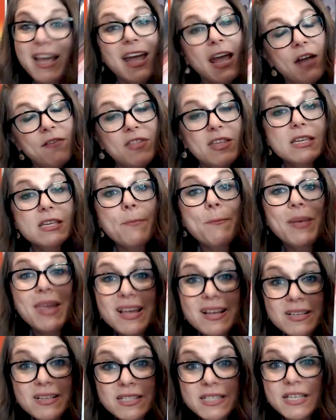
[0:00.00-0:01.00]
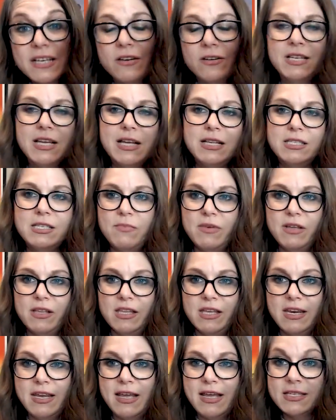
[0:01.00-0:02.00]
if this appeals to your
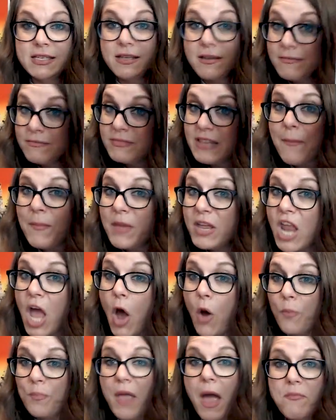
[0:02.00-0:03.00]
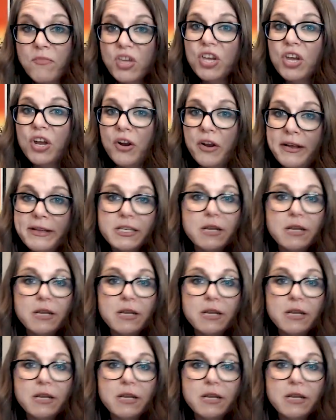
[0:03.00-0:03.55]
sensibilities, let me know. I'm curious.